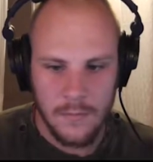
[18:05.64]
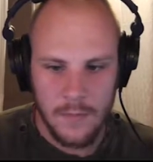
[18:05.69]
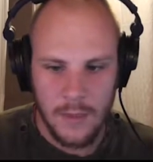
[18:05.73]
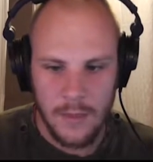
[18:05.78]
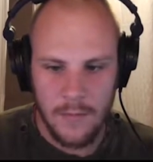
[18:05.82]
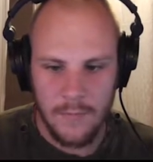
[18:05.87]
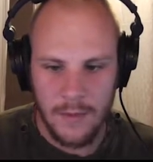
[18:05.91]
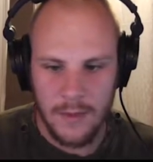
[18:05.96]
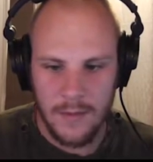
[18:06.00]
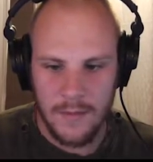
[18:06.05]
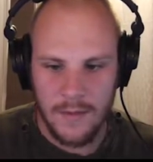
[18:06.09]

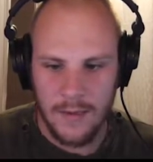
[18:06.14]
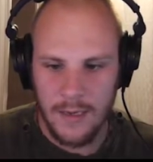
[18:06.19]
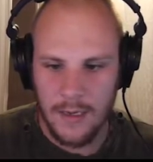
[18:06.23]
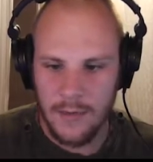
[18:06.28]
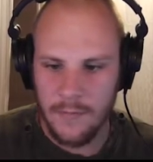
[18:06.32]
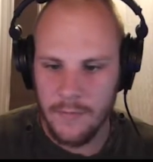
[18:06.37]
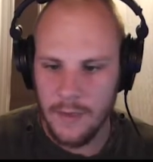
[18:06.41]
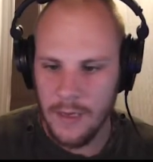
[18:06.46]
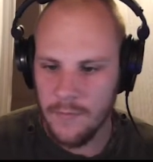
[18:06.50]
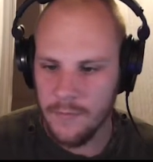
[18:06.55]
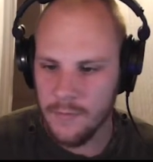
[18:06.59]
And right
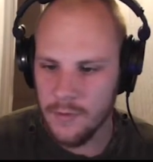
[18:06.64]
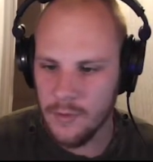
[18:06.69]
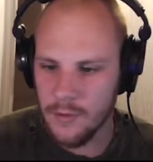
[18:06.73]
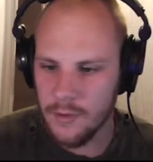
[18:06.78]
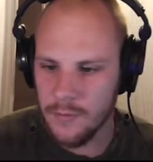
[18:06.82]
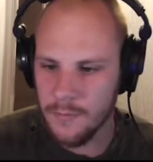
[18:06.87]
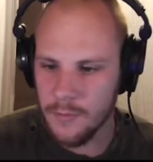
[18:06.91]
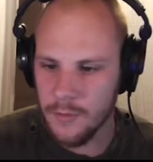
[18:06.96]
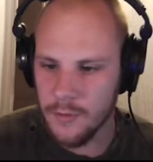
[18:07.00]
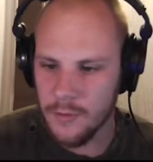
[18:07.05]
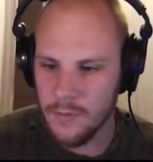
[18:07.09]
here we have
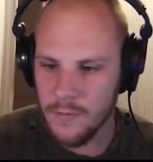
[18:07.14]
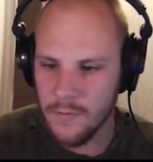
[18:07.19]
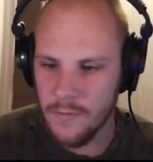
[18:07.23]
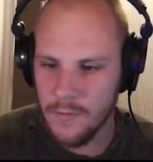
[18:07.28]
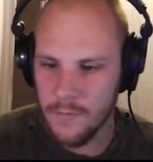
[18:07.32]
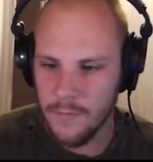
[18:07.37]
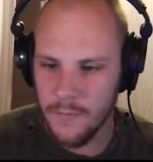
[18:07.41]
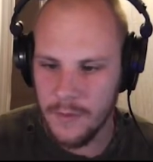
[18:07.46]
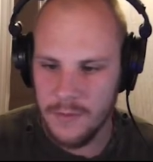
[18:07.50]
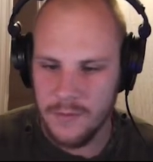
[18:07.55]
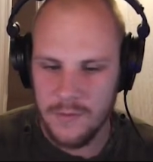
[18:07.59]
another point
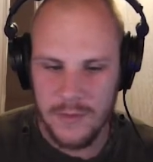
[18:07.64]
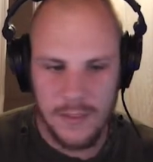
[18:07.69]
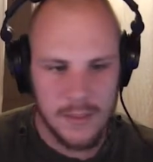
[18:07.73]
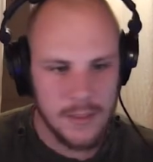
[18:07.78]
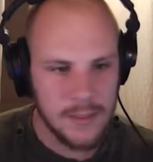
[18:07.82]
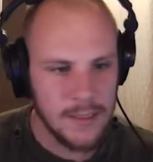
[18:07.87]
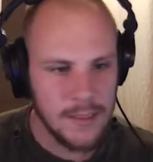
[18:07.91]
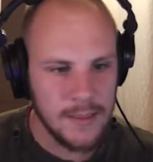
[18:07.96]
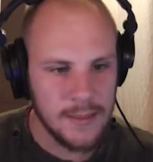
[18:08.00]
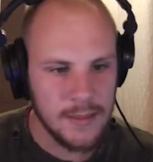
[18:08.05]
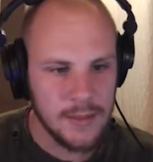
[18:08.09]
of
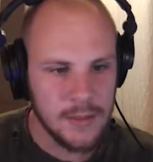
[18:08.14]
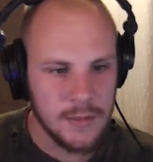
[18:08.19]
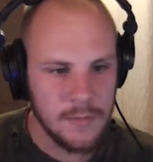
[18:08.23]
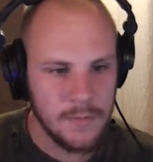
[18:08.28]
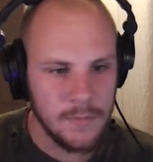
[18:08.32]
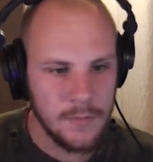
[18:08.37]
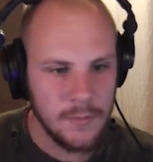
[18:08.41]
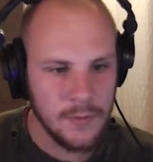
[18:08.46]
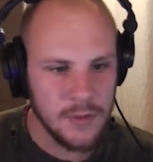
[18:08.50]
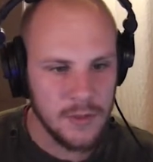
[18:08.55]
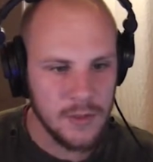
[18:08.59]
interest. Let's
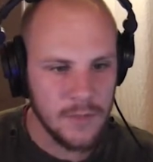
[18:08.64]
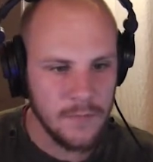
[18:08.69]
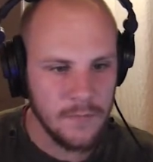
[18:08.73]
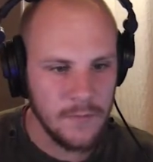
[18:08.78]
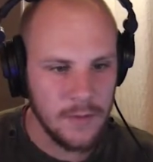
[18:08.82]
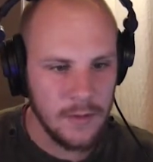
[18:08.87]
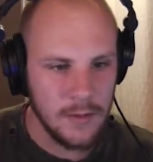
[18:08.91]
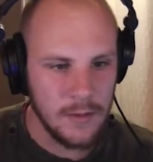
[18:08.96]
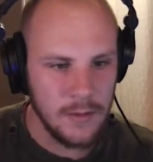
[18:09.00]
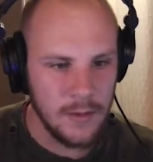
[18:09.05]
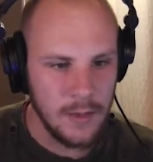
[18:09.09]
put
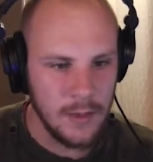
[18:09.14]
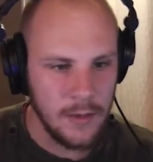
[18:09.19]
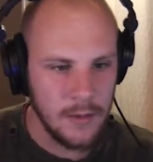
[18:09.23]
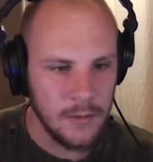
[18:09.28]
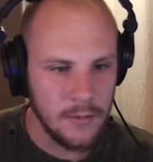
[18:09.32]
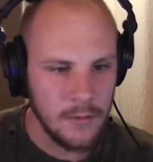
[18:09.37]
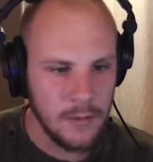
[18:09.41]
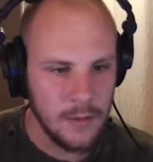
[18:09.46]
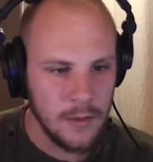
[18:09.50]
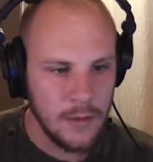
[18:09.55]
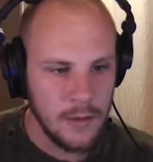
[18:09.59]
something
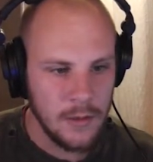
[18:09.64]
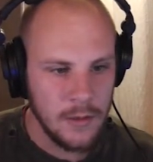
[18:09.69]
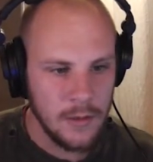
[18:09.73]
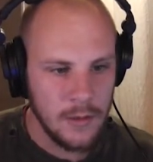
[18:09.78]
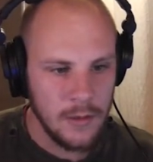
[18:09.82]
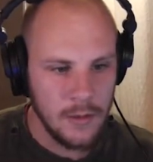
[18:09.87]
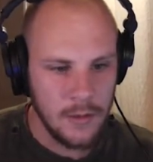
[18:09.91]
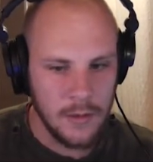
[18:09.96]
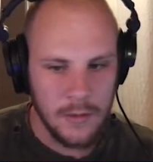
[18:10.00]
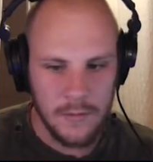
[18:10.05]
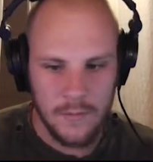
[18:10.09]
there
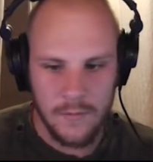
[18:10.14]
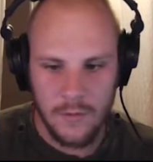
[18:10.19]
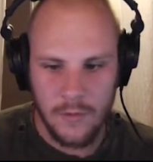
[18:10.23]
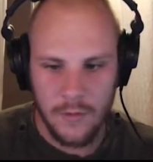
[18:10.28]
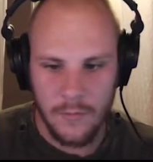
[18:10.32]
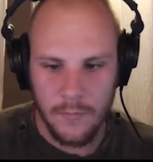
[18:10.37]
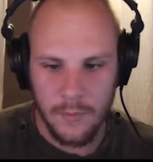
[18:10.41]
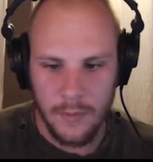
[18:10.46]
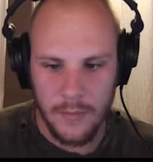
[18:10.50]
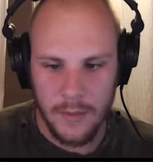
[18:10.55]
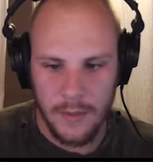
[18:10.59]
to
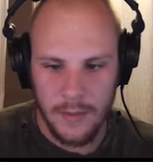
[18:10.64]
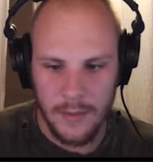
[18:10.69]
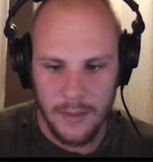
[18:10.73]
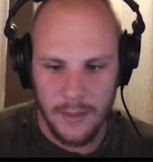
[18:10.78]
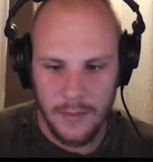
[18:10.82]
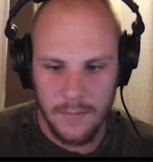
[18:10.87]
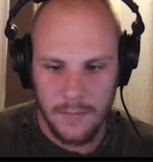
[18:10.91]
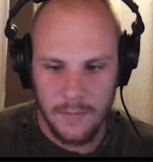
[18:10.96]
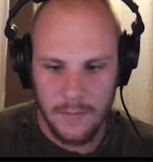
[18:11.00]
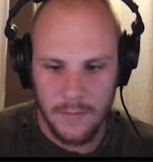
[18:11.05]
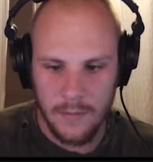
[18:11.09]
complement
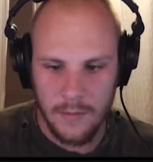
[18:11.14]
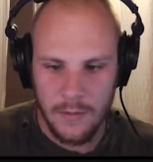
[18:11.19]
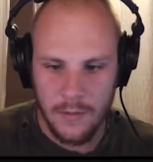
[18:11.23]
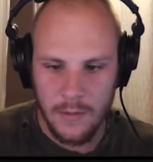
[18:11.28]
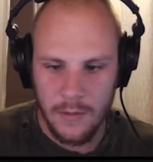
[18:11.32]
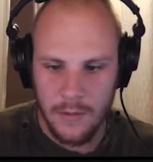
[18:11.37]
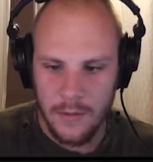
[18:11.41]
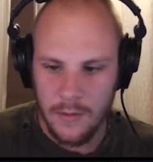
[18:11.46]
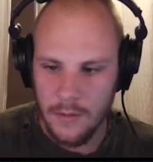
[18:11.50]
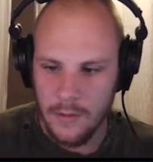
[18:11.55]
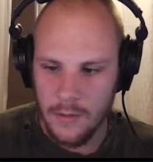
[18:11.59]
that.
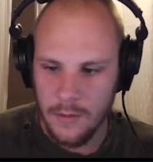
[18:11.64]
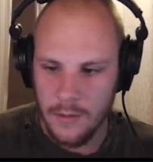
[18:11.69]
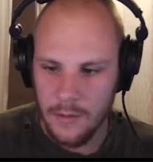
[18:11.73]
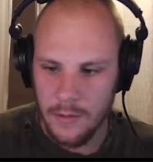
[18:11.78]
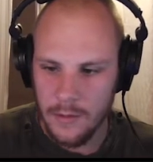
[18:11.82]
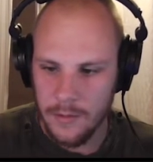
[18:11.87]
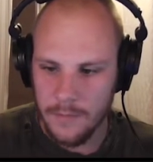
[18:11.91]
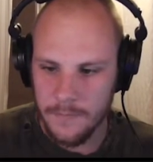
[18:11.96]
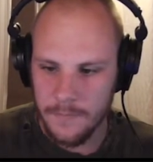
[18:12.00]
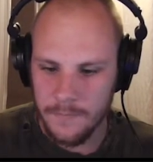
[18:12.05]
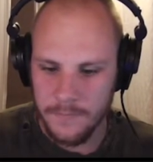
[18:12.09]

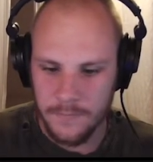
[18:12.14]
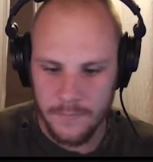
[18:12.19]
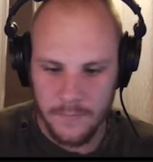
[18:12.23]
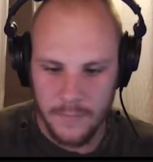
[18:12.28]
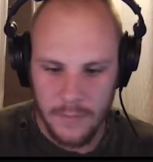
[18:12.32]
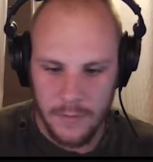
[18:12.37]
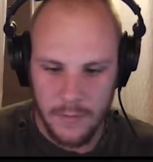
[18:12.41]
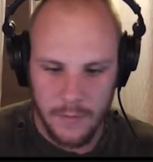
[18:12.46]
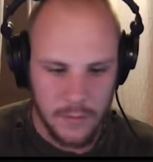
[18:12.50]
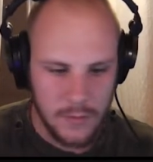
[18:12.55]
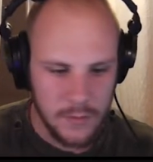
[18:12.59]

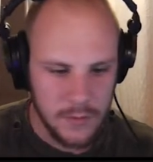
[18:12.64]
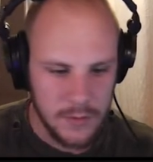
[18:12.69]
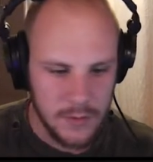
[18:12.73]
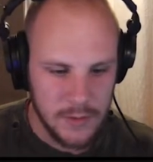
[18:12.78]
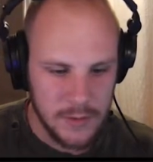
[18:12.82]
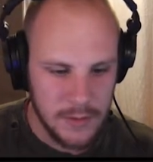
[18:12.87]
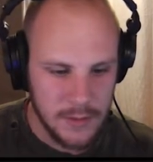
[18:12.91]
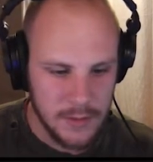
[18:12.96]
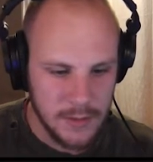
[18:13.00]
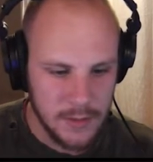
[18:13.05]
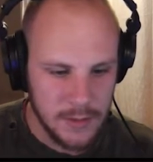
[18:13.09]
We'll use
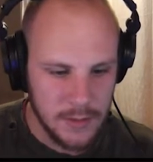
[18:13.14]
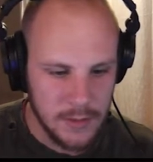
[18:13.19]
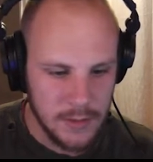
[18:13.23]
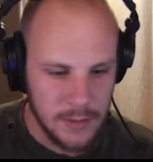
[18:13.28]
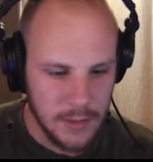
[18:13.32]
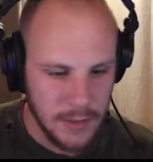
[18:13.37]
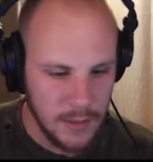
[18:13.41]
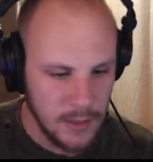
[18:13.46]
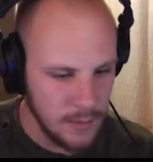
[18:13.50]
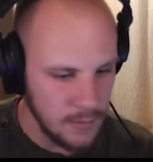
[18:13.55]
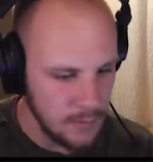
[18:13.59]
this
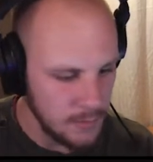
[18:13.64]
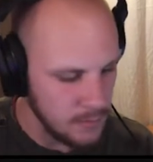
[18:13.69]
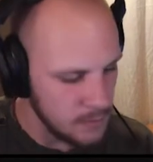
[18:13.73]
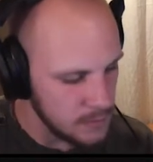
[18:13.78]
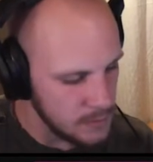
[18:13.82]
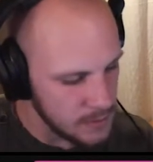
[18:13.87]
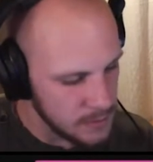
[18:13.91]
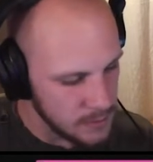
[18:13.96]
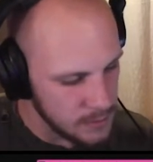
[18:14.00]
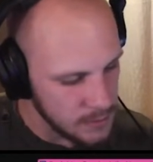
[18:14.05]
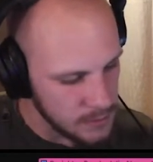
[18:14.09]
and then
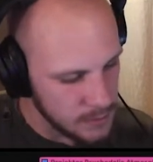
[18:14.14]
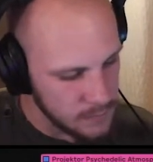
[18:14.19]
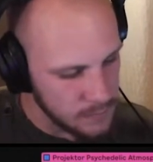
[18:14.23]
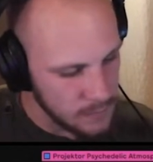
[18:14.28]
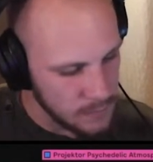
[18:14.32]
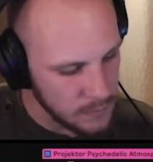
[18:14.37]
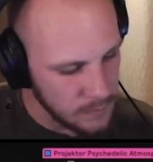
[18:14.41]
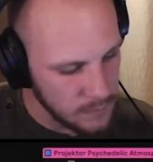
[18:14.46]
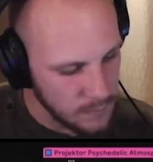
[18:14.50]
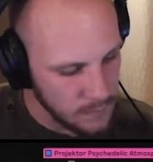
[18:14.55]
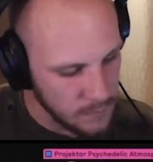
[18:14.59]
set this to
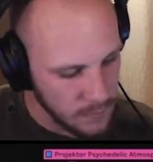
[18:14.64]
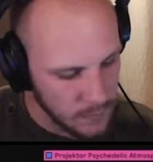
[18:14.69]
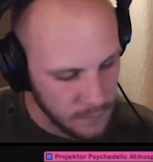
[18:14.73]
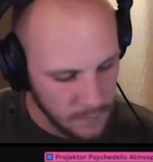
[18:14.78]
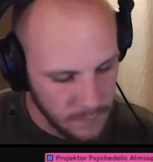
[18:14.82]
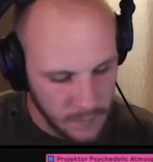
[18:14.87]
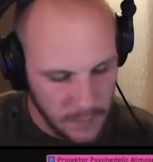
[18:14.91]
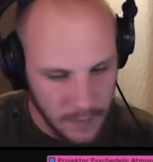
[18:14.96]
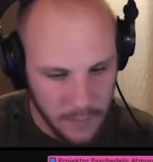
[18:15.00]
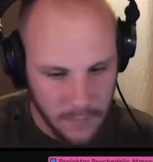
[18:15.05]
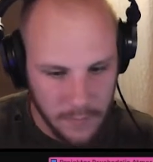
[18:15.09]

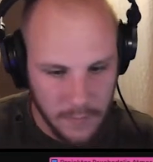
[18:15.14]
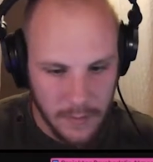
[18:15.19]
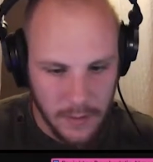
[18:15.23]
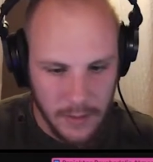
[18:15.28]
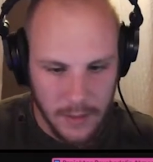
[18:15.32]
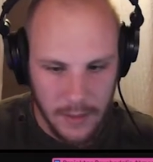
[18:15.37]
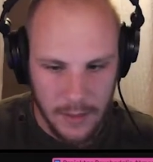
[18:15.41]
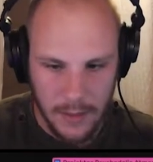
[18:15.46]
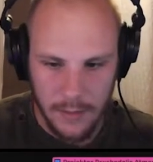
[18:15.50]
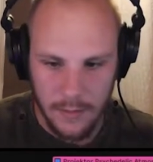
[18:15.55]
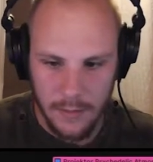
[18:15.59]
145
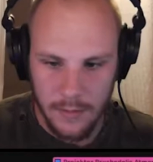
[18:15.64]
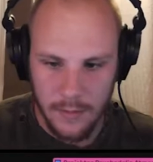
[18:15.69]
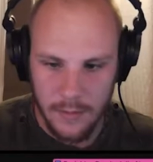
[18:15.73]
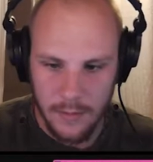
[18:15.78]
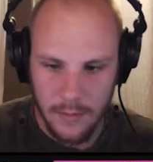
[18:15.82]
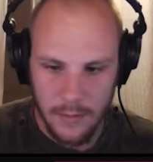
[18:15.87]
again.